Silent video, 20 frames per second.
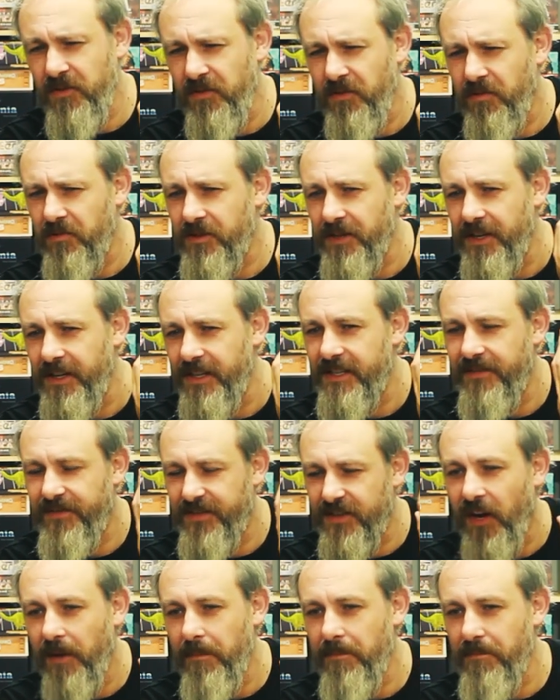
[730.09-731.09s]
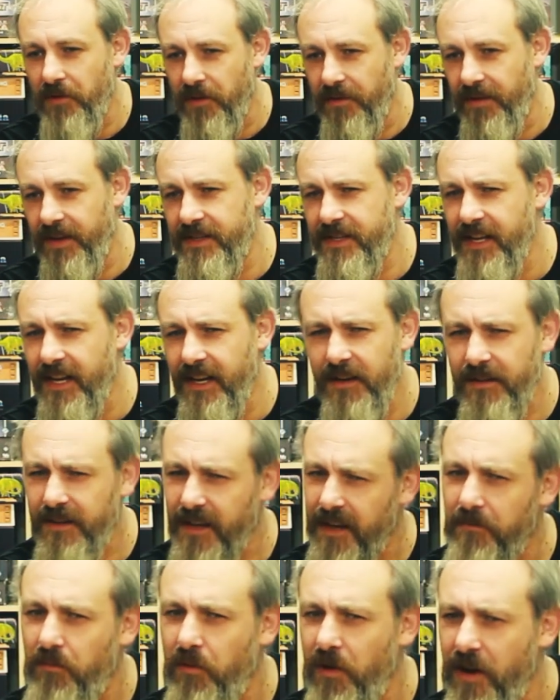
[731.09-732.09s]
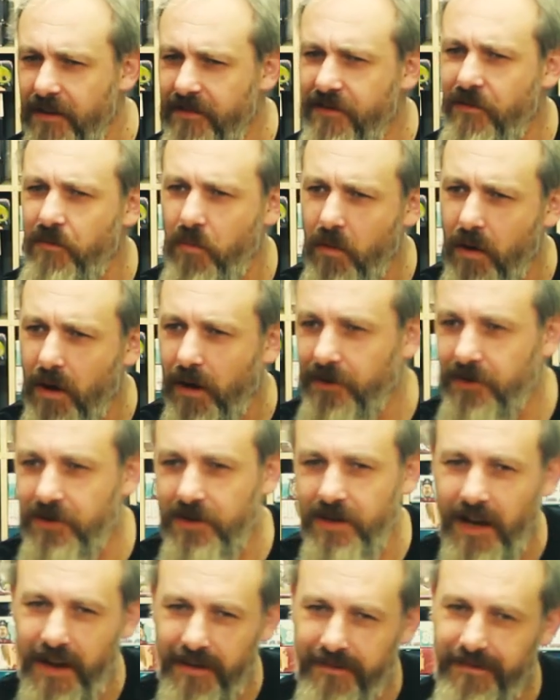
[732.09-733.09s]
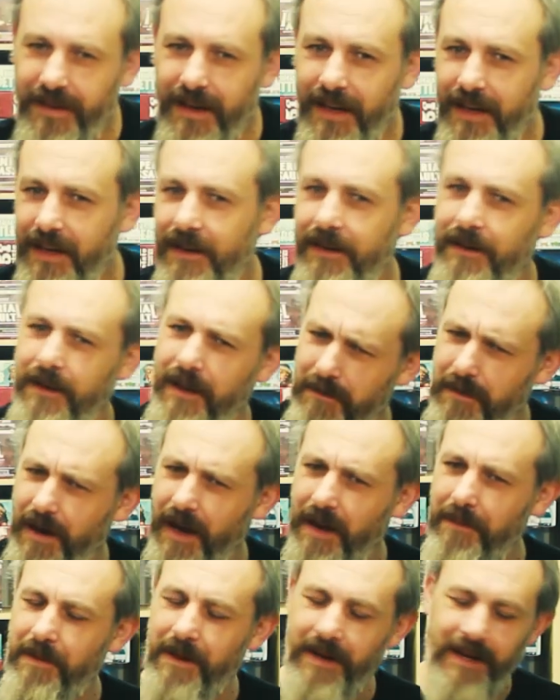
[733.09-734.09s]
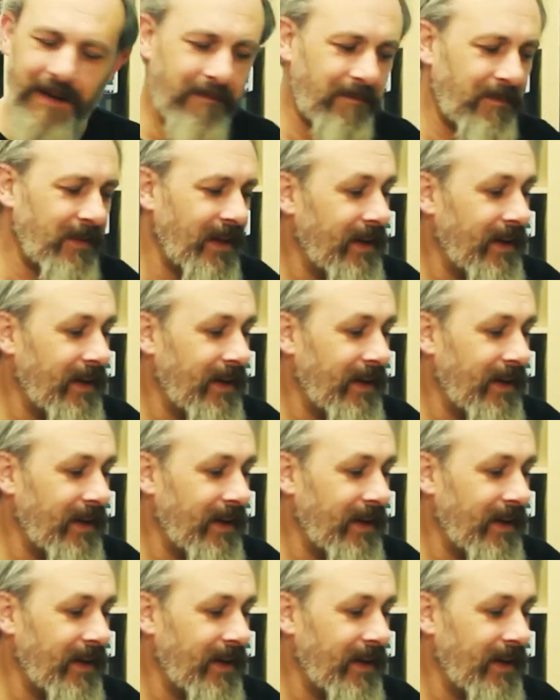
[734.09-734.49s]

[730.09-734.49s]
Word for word: alternative type movies that are worth a watch, I think, in my opinion.